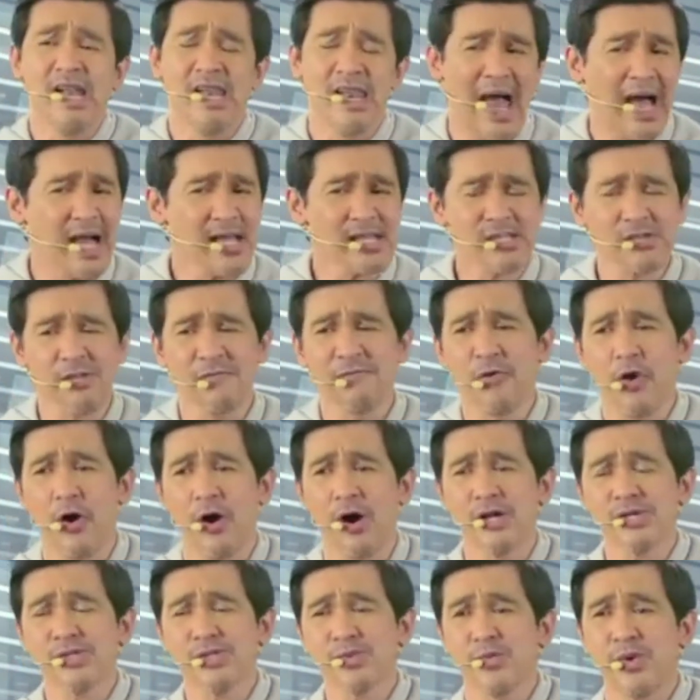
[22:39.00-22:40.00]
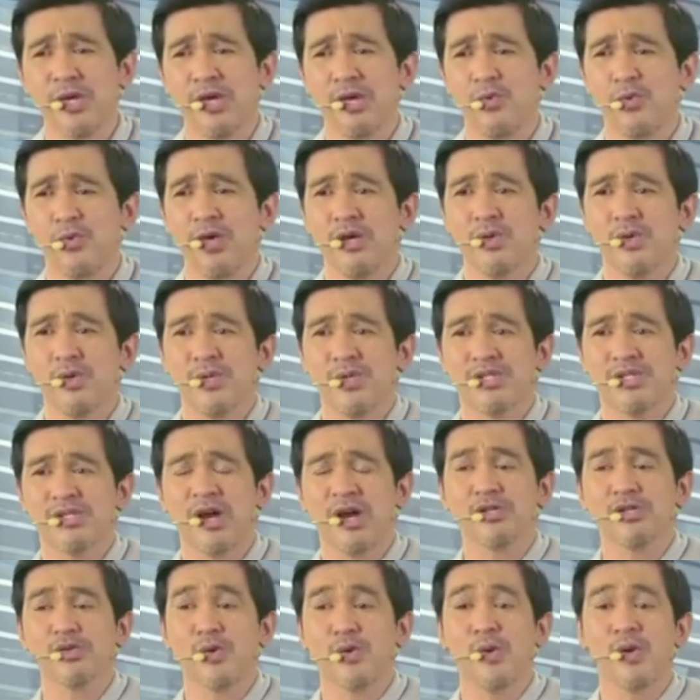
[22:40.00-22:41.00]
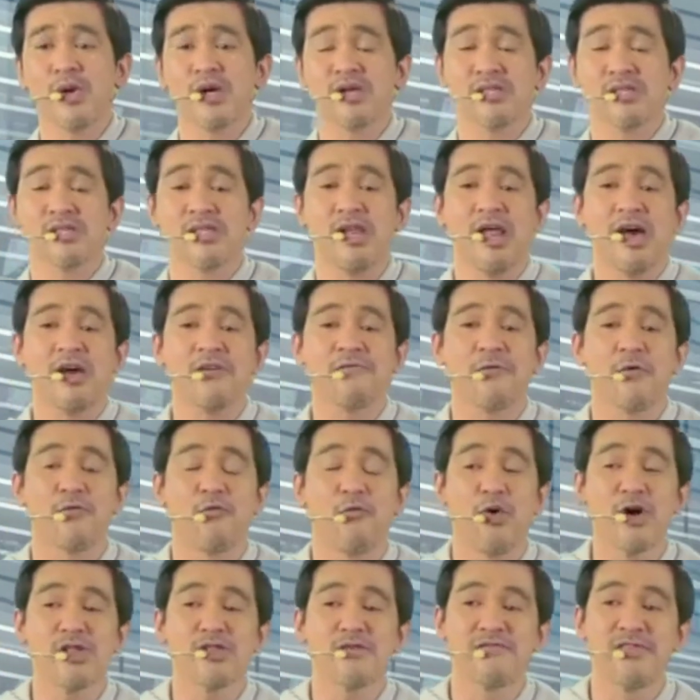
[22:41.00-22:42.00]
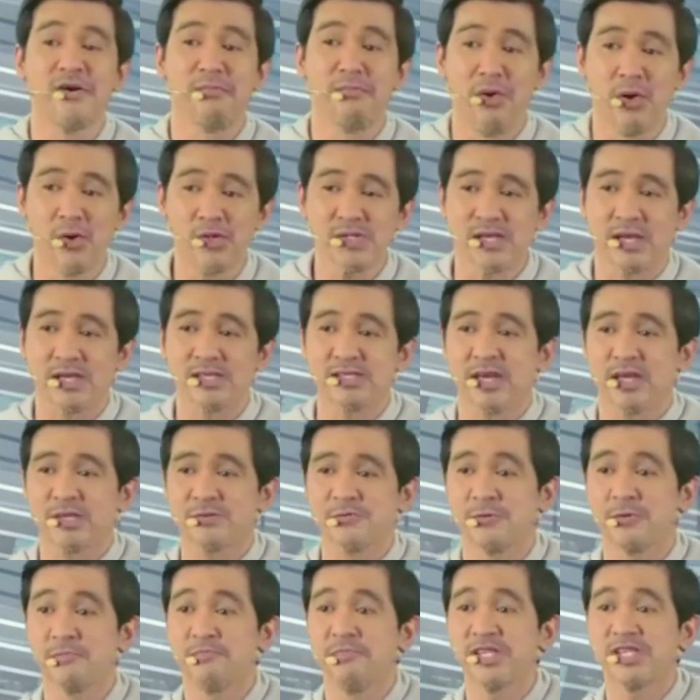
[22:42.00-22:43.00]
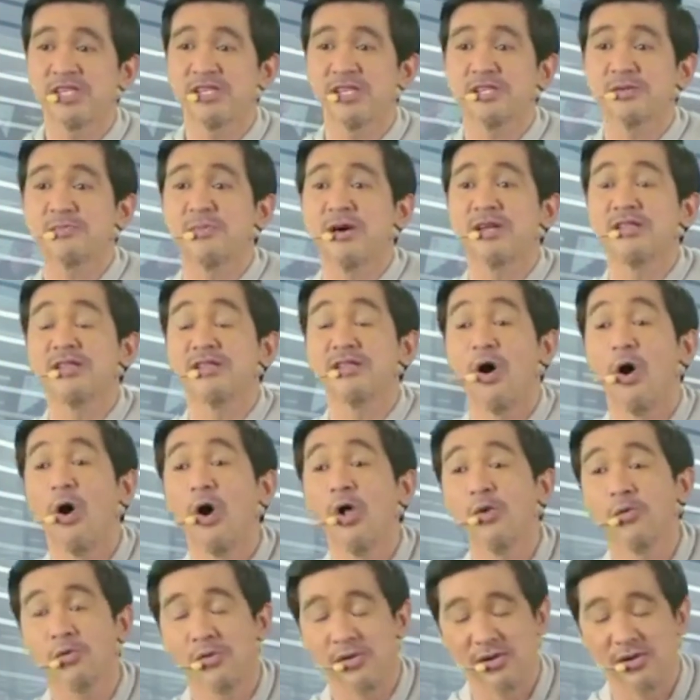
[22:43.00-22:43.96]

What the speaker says: Last, of course, we try to look at the life of one of the most successful businessmen in the whole